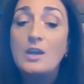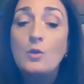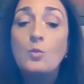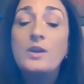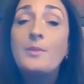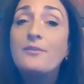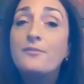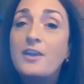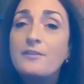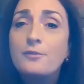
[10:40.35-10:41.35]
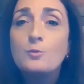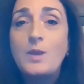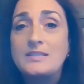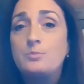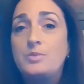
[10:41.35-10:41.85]
One of my favorite
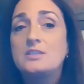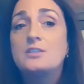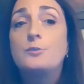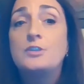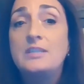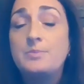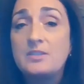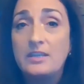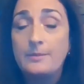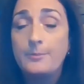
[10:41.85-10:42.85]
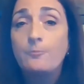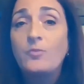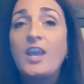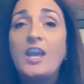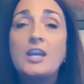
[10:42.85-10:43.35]
recipes for deep sleep
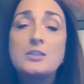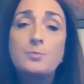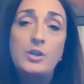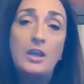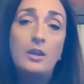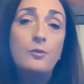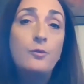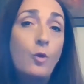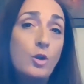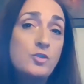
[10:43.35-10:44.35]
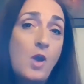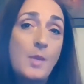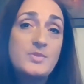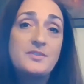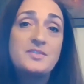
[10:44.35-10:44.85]
is putting four
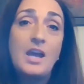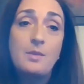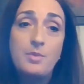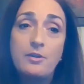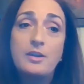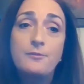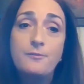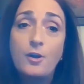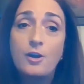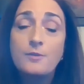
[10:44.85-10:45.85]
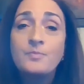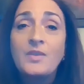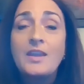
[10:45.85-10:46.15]
drops of Siberian fir